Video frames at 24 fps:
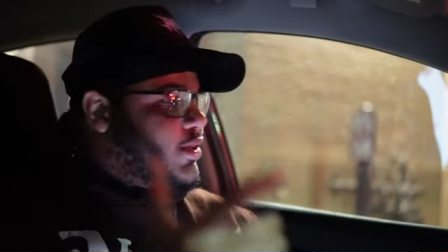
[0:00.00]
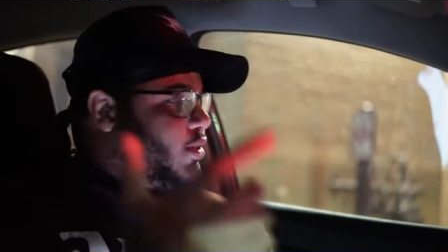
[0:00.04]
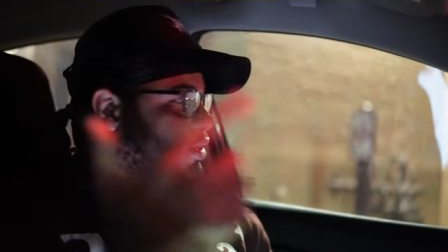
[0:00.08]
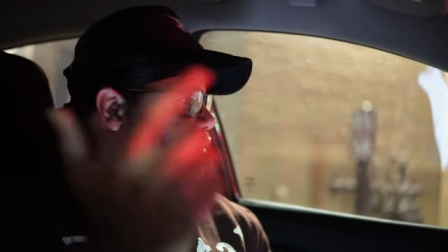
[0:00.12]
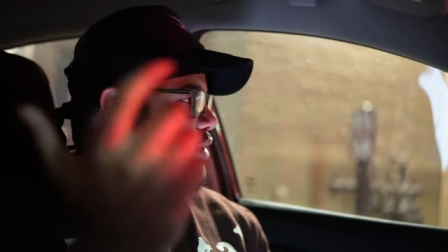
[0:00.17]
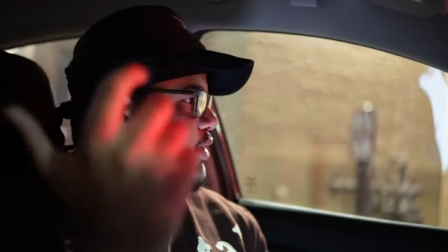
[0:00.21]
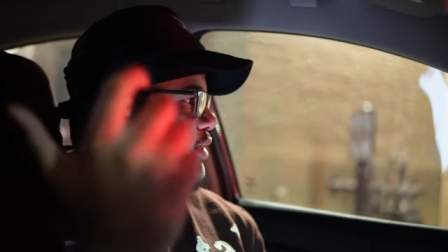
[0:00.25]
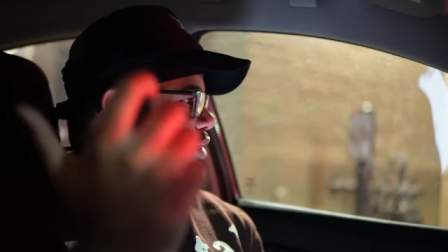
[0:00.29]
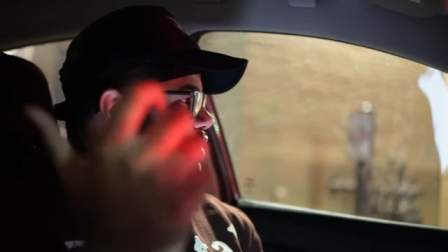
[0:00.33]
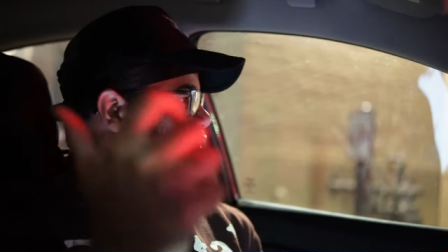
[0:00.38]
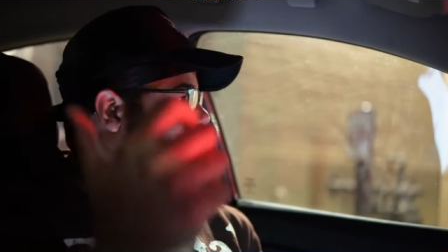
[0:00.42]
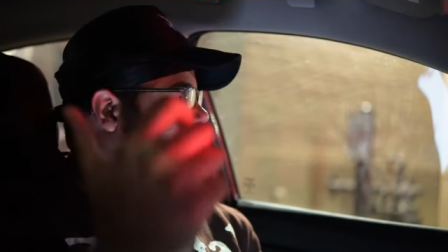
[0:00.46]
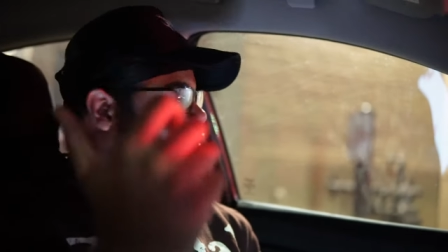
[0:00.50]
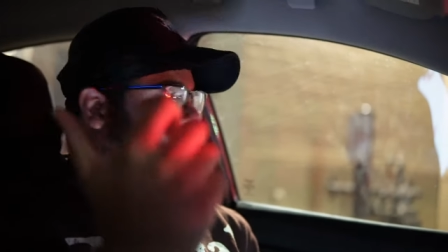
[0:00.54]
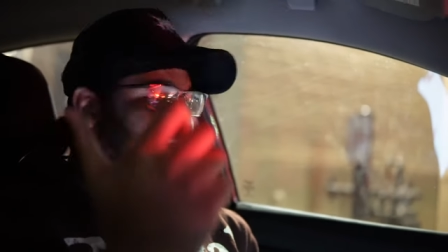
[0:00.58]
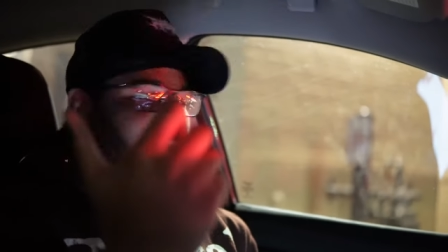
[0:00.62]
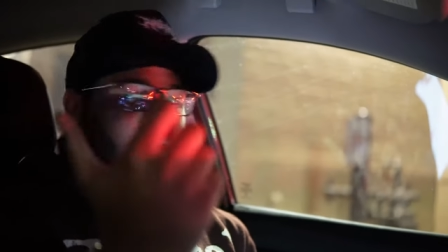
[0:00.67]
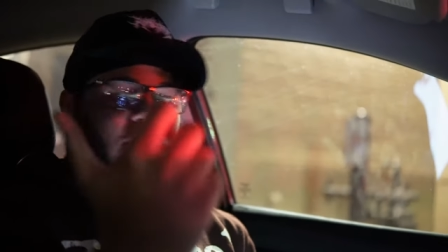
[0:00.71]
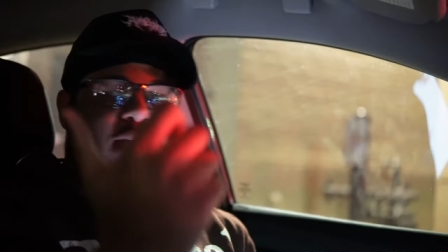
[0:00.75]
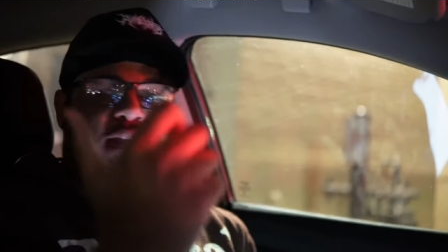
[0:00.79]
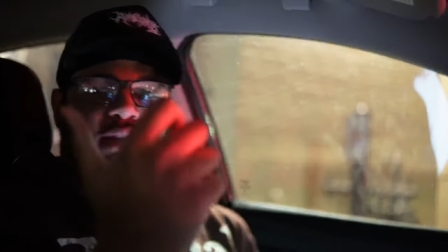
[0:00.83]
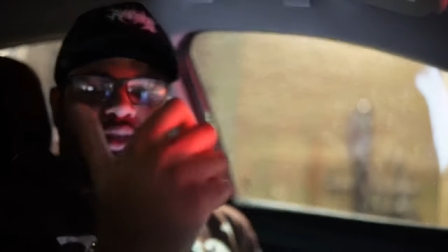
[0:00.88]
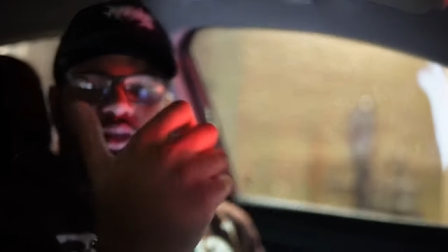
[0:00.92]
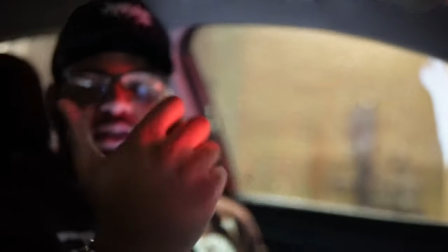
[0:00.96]
See, she on that
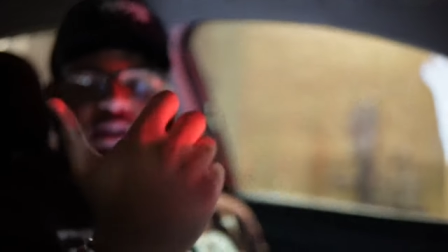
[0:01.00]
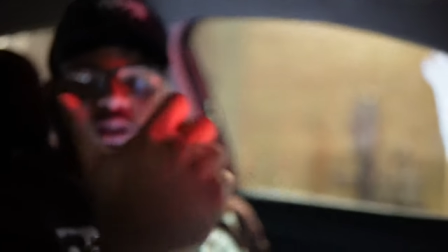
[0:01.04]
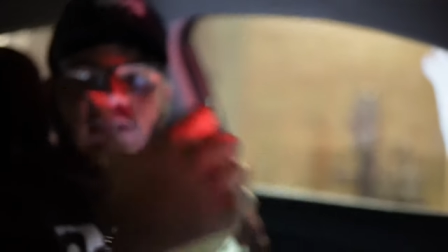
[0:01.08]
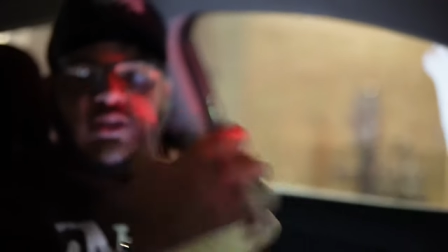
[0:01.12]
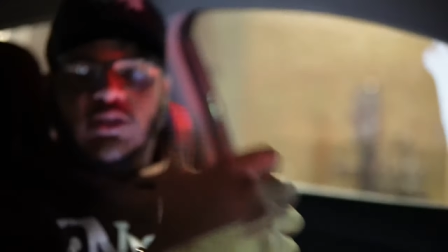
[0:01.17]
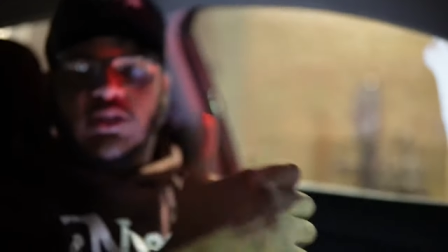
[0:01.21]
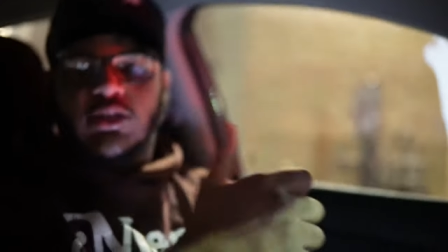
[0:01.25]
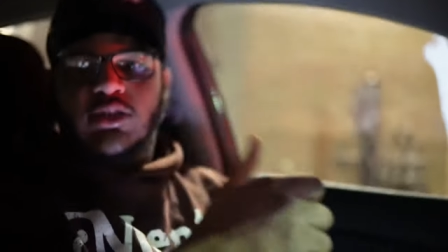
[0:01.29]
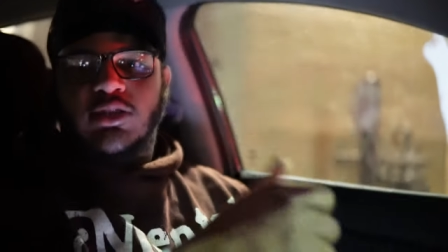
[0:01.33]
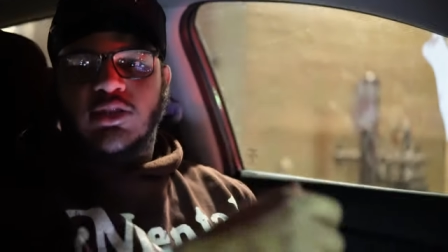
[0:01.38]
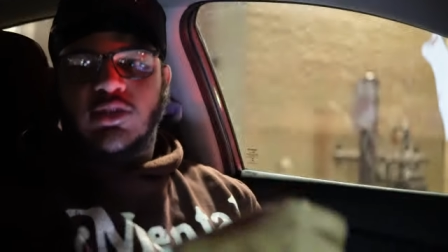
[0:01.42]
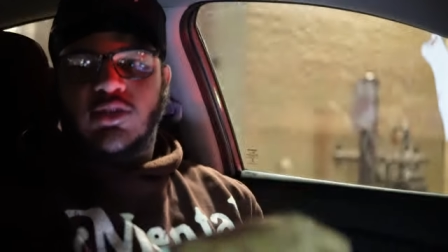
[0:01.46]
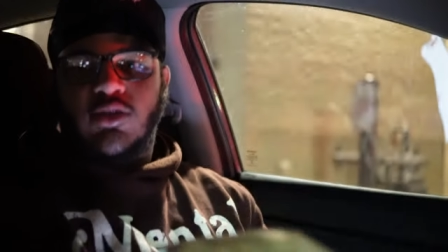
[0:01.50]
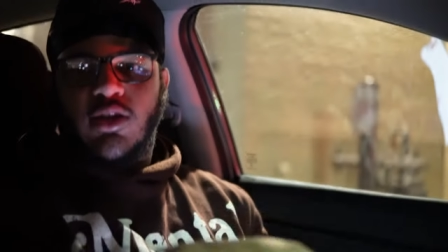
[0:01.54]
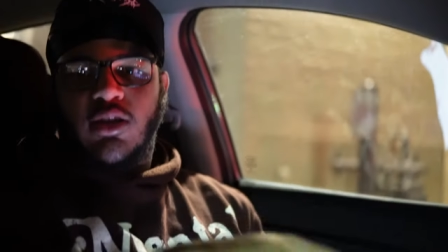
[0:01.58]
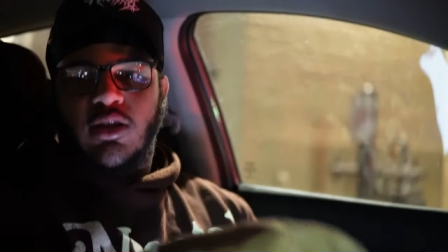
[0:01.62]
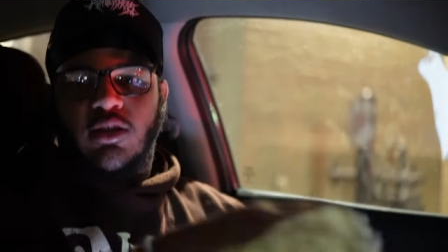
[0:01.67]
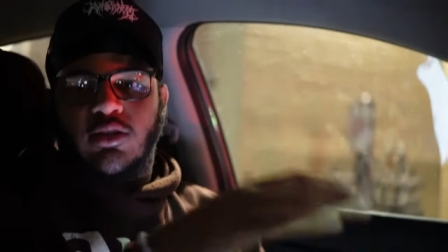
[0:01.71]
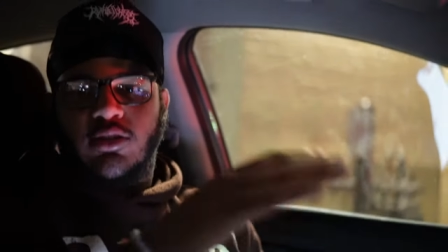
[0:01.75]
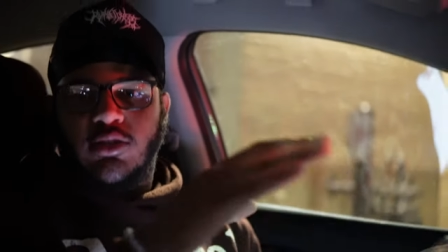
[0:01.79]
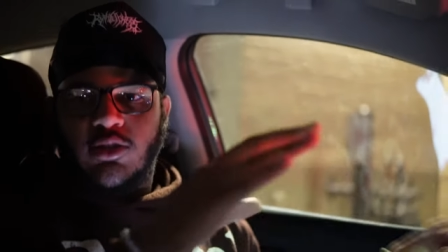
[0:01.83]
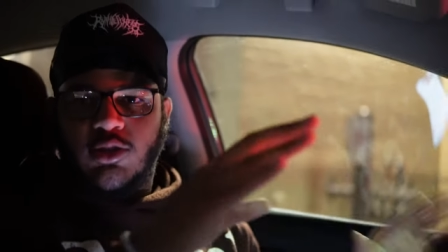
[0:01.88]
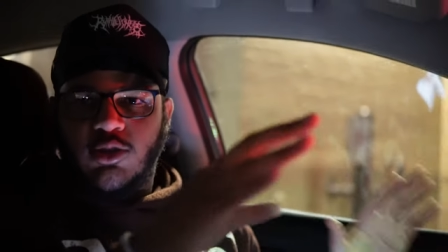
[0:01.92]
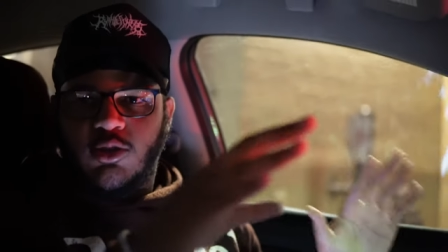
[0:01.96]
medicine and shit. She trying to,